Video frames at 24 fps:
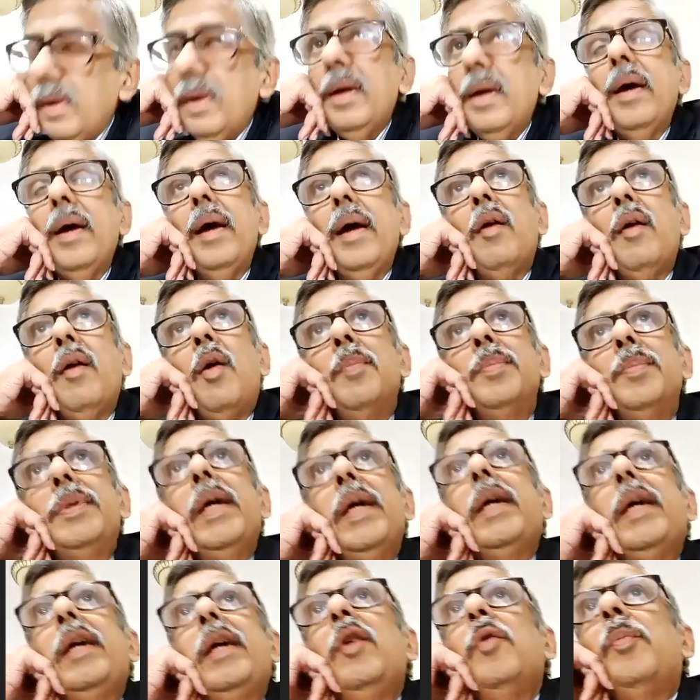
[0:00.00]
an
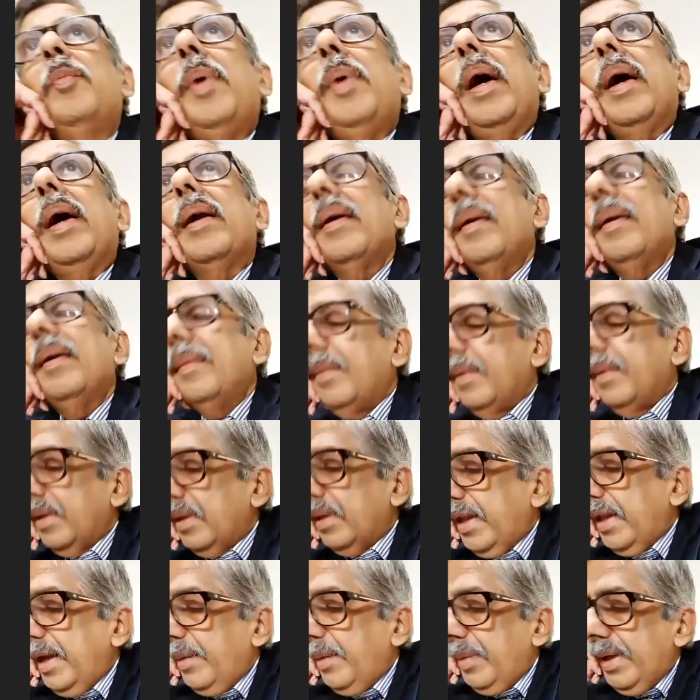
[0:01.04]
objective part,
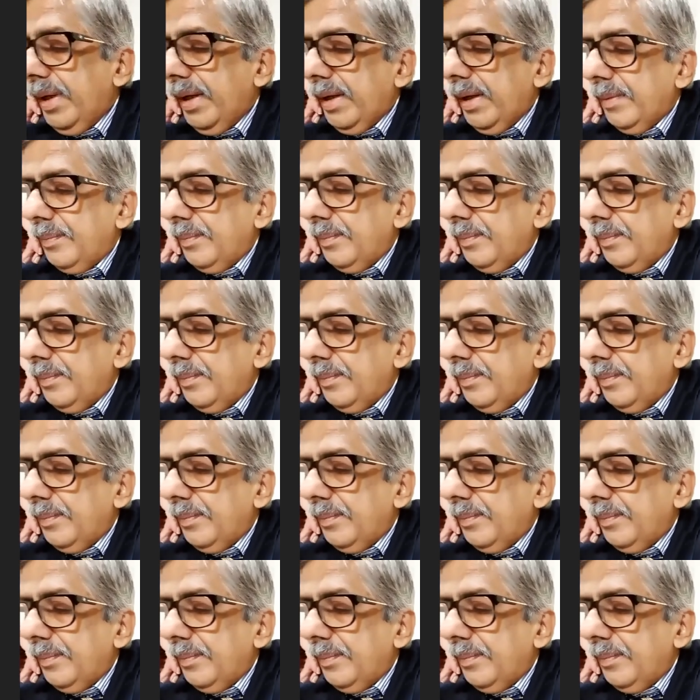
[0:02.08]
namely,